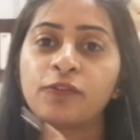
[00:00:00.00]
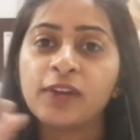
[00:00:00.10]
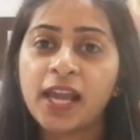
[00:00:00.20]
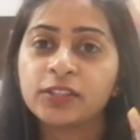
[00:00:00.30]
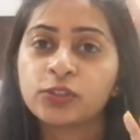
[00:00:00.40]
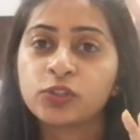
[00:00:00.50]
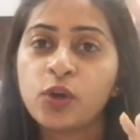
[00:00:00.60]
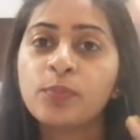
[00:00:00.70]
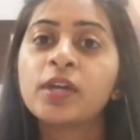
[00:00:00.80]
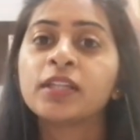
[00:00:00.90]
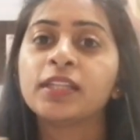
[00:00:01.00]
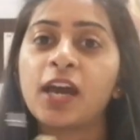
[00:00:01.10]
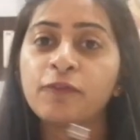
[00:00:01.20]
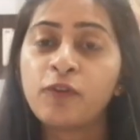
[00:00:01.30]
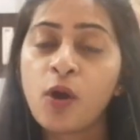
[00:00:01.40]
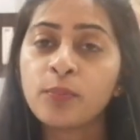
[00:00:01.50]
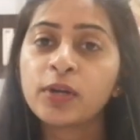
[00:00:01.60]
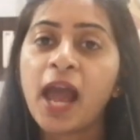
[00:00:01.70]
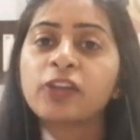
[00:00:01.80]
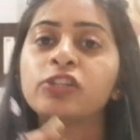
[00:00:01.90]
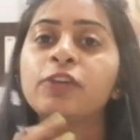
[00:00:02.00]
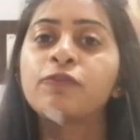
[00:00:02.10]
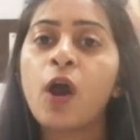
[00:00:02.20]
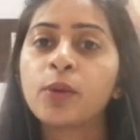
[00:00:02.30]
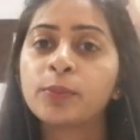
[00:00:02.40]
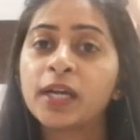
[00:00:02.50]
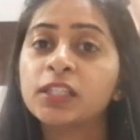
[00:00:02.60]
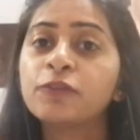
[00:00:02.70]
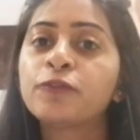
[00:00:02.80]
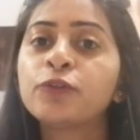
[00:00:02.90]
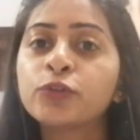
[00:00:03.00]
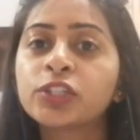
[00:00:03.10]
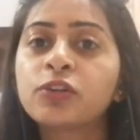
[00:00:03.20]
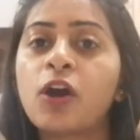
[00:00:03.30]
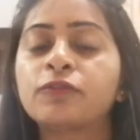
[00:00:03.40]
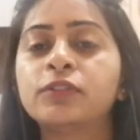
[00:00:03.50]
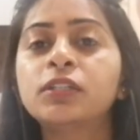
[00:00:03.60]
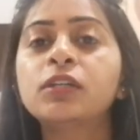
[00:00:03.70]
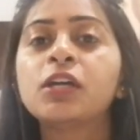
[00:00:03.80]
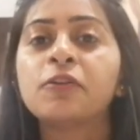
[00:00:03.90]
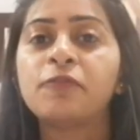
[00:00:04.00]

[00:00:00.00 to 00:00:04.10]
of lysosome. They are actually formed by the fusion of the